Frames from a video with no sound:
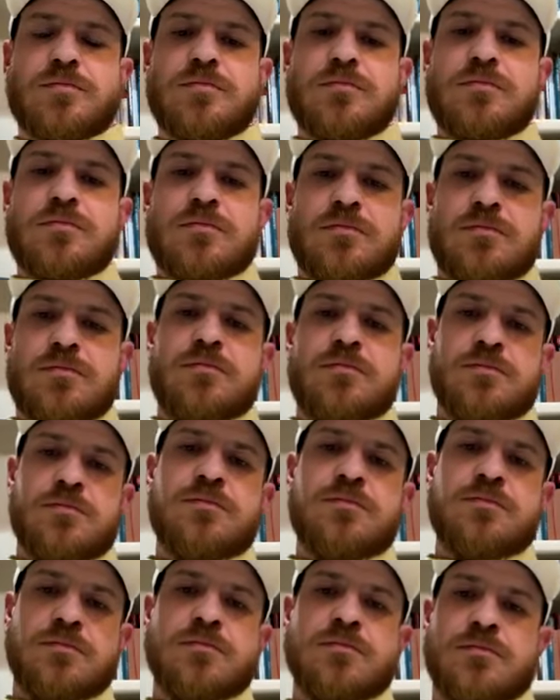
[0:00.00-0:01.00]

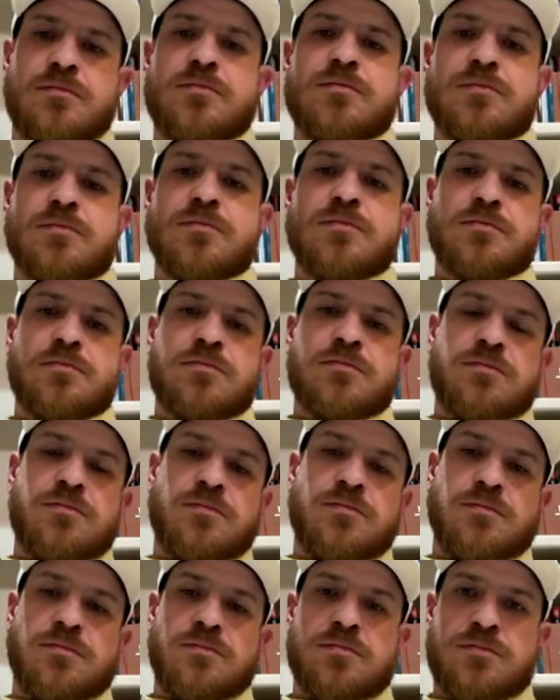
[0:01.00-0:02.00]

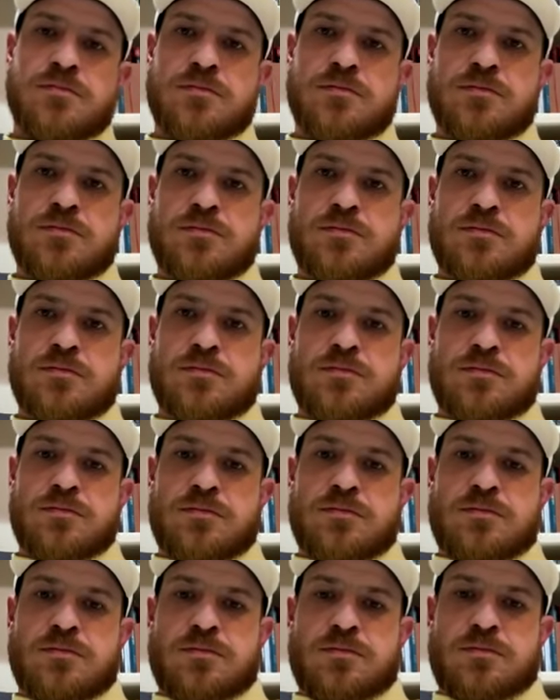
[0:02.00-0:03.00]

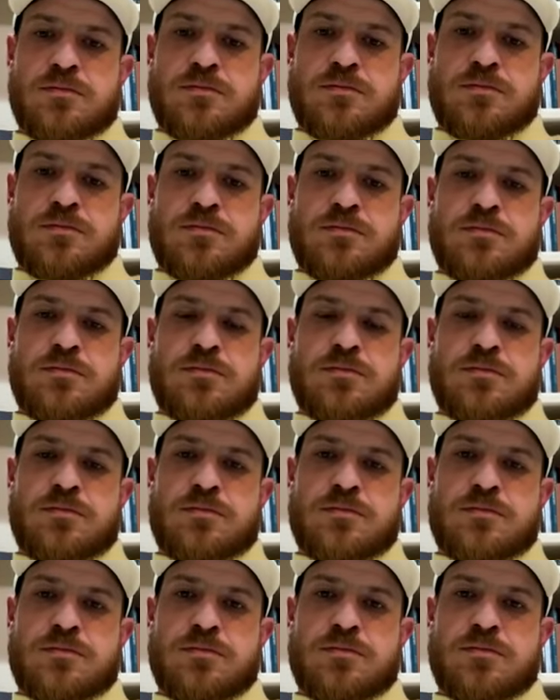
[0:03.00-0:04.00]

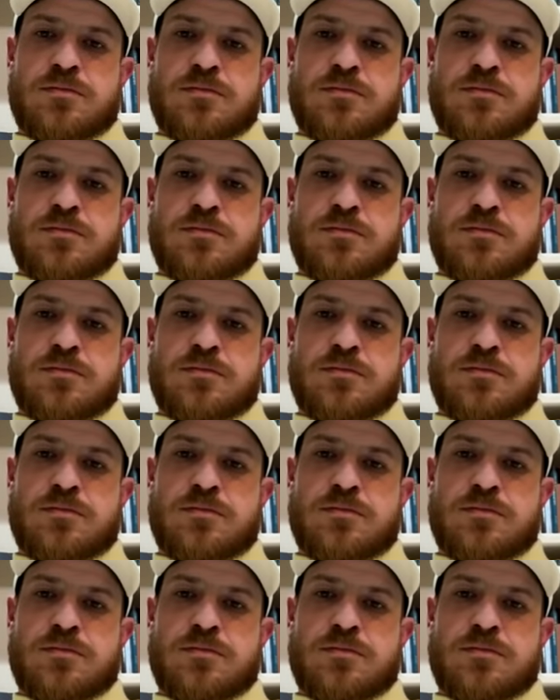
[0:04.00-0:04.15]
[no speech]